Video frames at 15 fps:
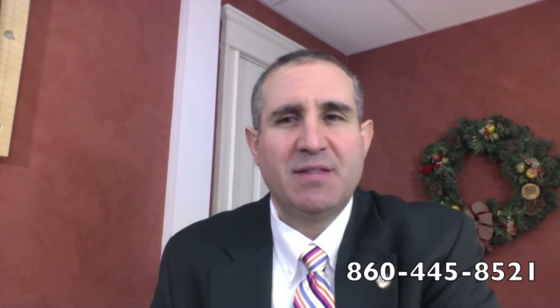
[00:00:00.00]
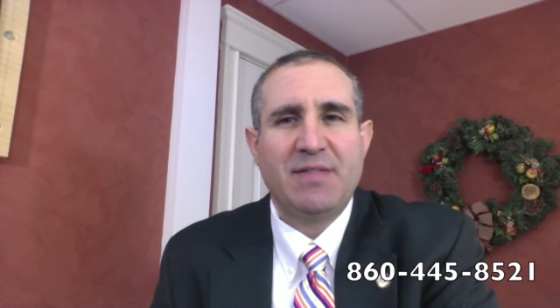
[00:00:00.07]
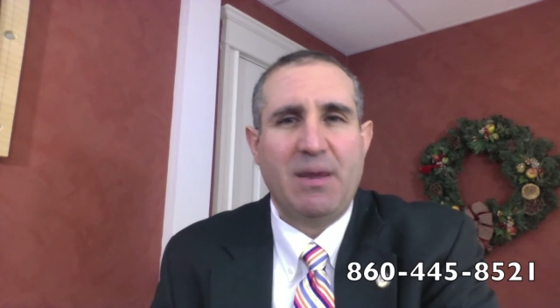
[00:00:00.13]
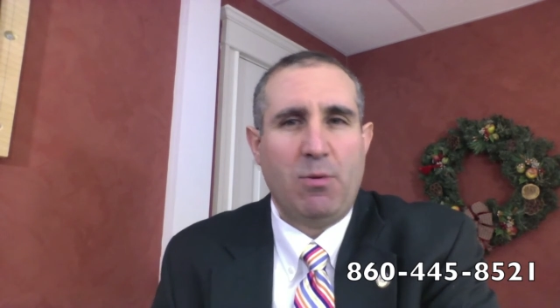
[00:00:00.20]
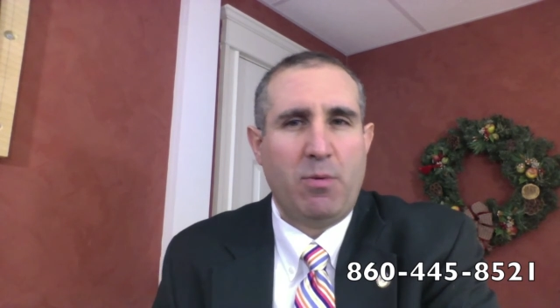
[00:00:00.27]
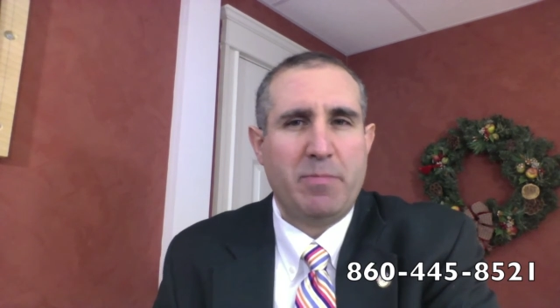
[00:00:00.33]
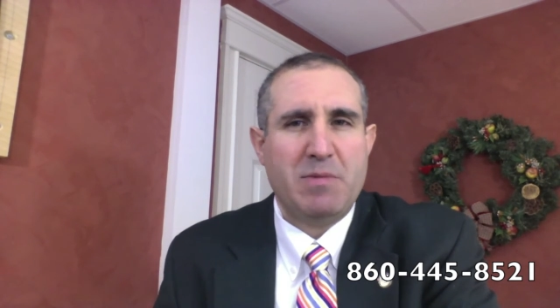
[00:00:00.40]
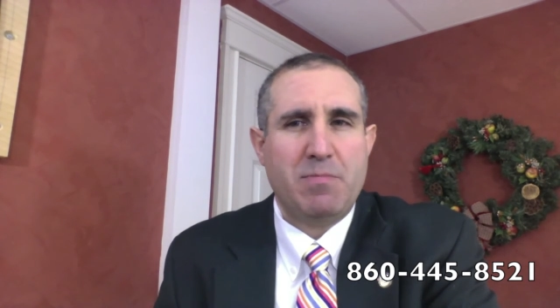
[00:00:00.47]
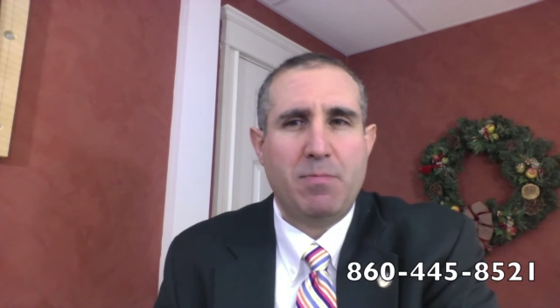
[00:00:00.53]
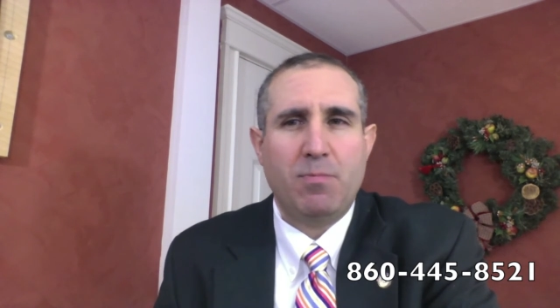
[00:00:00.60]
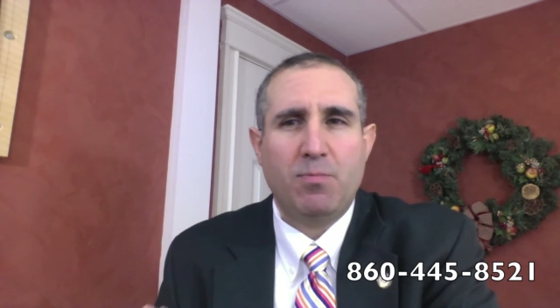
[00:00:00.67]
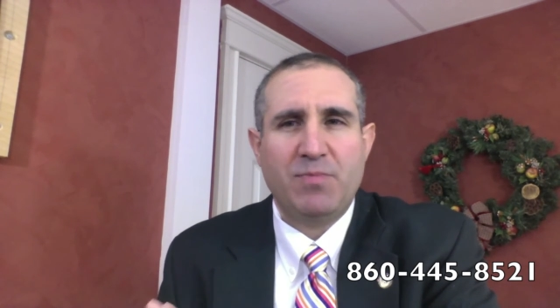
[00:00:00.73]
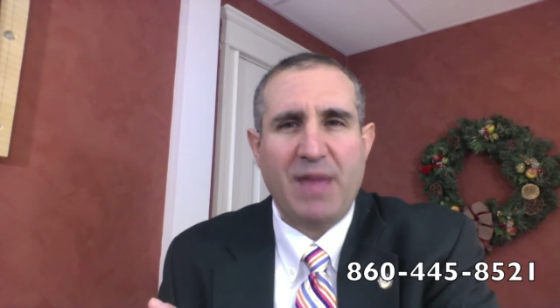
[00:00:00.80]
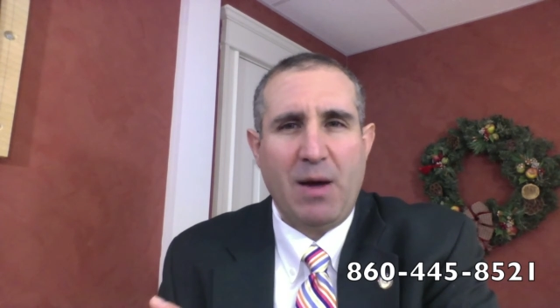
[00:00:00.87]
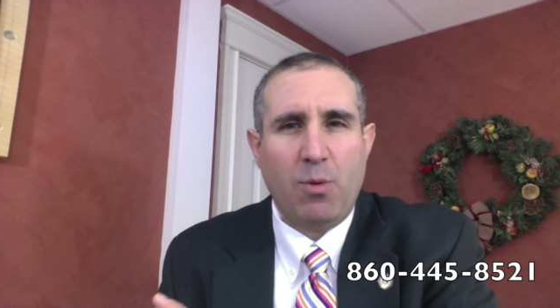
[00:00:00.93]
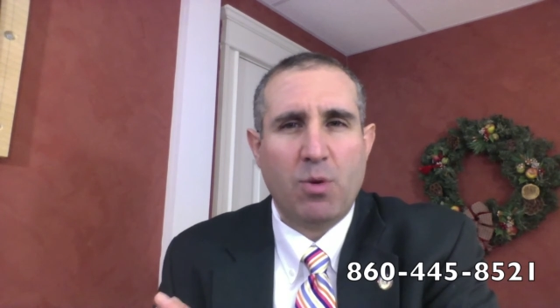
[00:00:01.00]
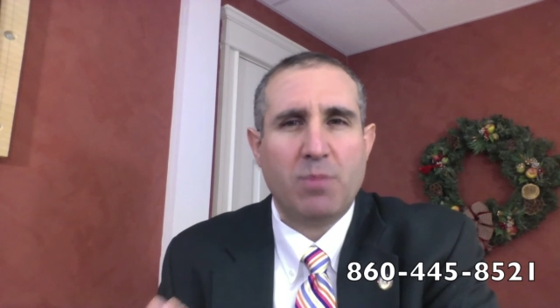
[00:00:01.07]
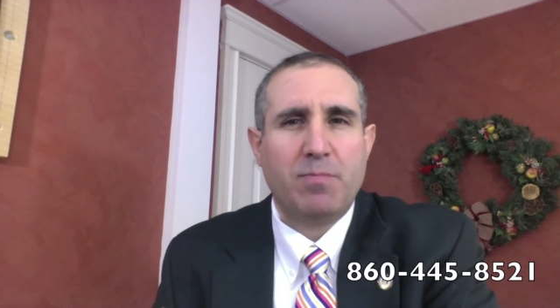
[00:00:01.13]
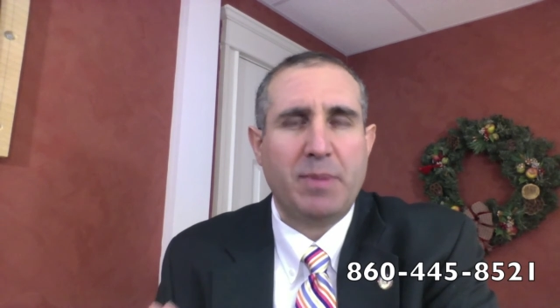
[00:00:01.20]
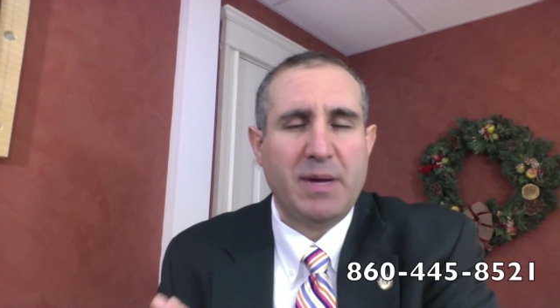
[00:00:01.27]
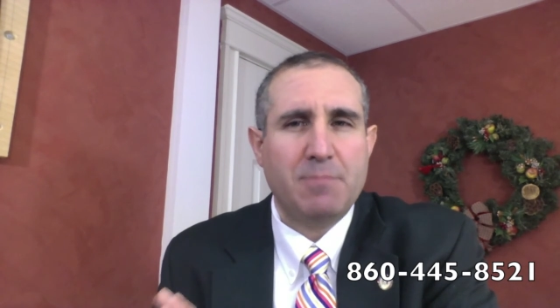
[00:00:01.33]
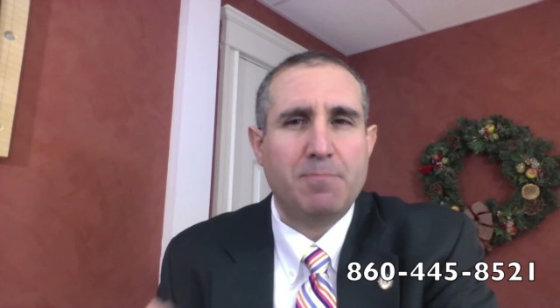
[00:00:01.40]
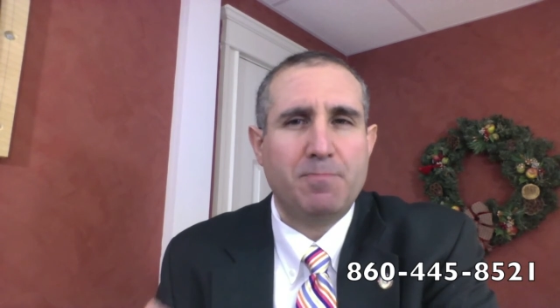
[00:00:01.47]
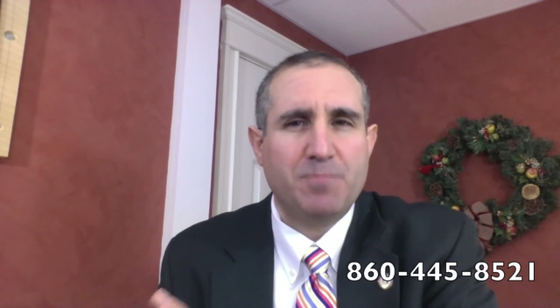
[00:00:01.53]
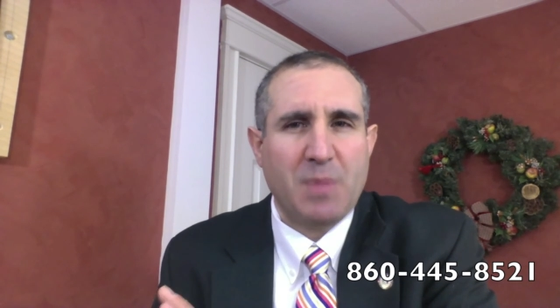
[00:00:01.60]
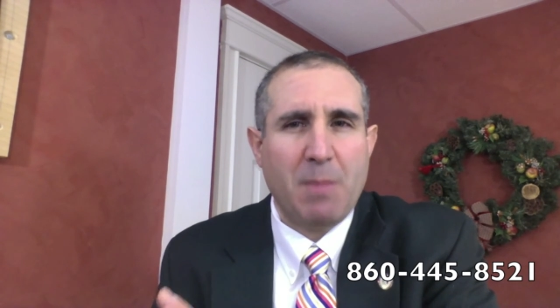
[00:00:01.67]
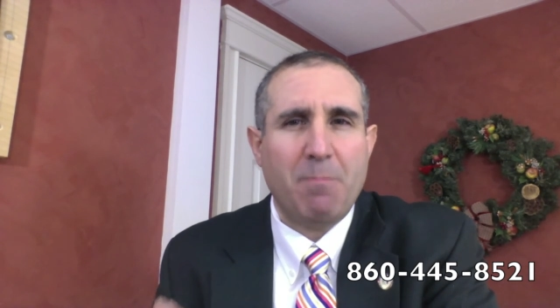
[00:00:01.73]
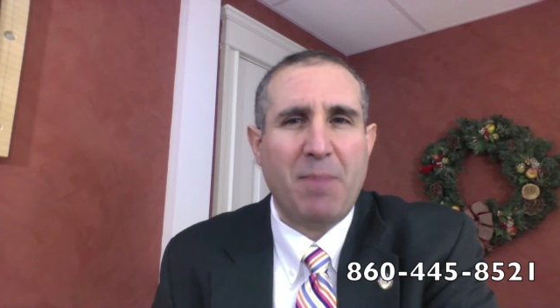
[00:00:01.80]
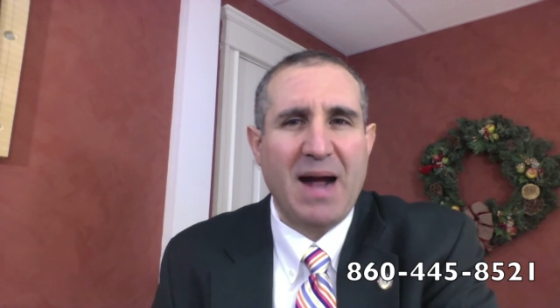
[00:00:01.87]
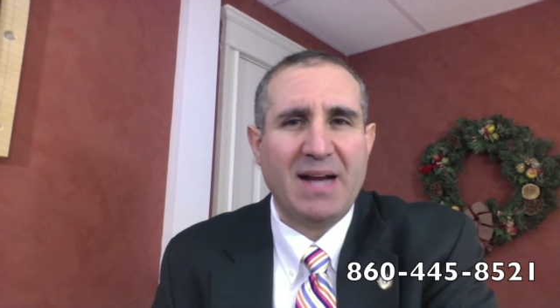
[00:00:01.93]
that would be
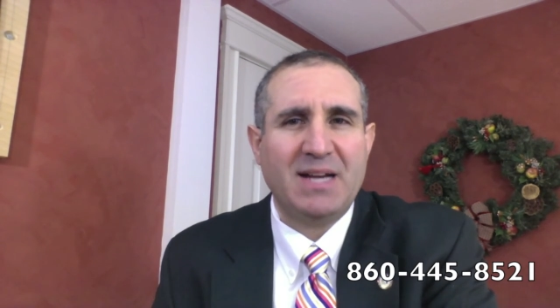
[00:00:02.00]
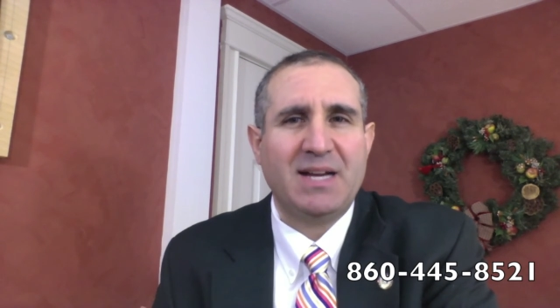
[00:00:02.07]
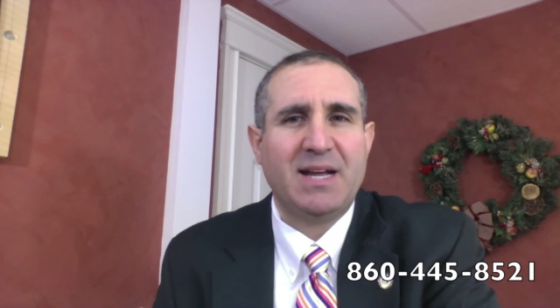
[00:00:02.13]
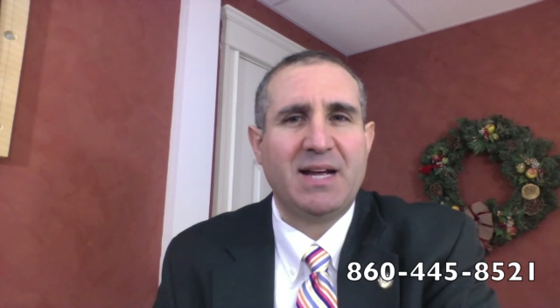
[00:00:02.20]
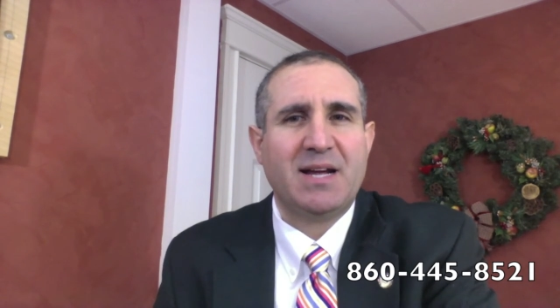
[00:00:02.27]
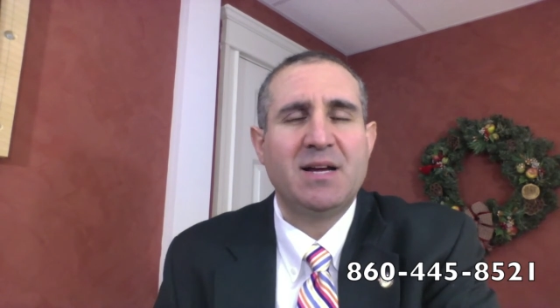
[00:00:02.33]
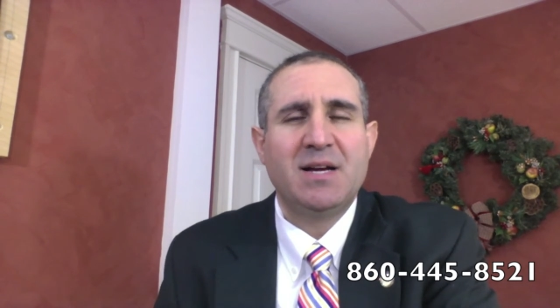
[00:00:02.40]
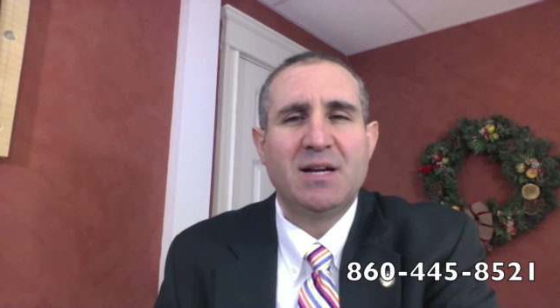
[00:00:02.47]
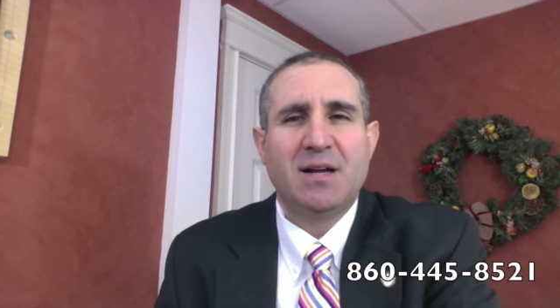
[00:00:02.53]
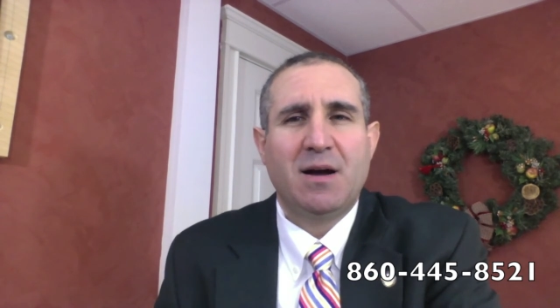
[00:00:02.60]
binding,